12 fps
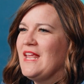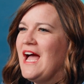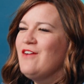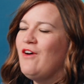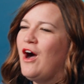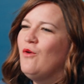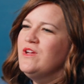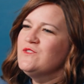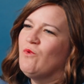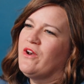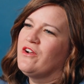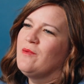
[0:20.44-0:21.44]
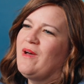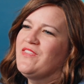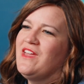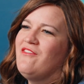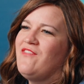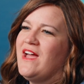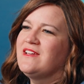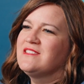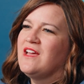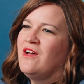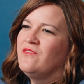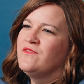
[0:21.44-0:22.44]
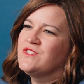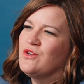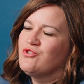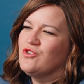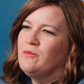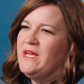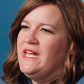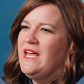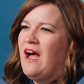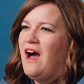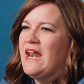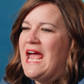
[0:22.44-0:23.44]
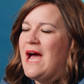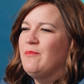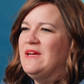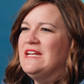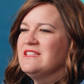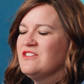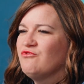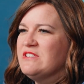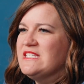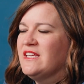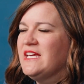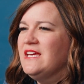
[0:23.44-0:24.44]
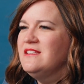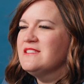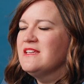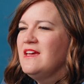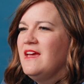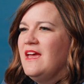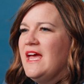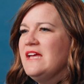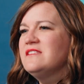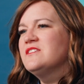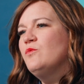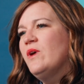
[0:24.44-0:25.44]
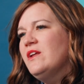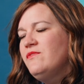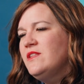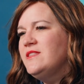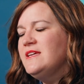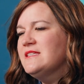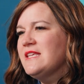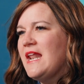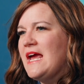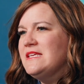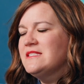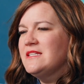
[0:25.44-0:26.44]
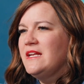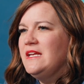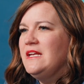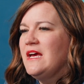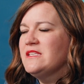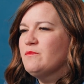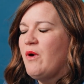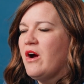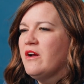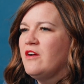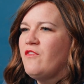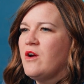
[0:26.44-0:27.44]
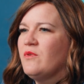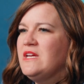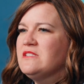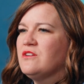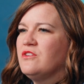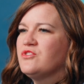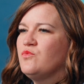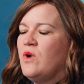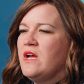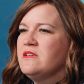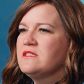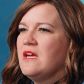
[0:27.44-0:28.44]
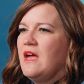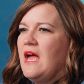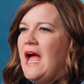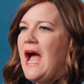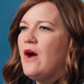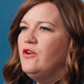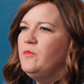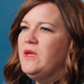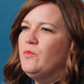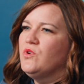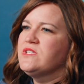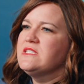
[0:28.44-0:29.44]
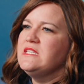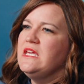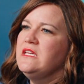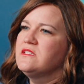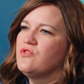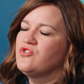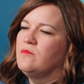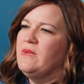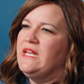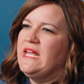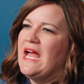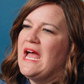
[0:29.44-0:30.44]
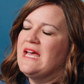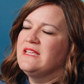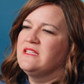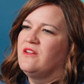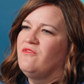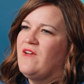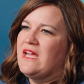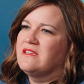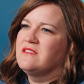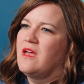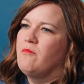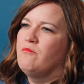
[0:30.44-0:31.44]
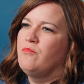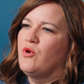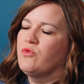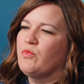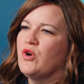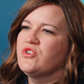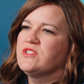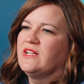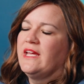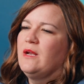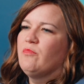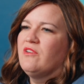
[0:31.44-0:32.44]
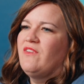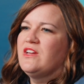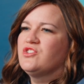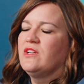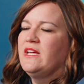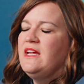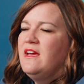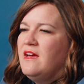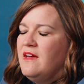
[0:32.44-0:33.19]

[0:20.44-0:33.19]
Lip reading: I've always wondered about the effects of social media on happiness and resilience. And so one of the things that I studied as part of our research was, how do people see social media as it affects them both personally and professionally?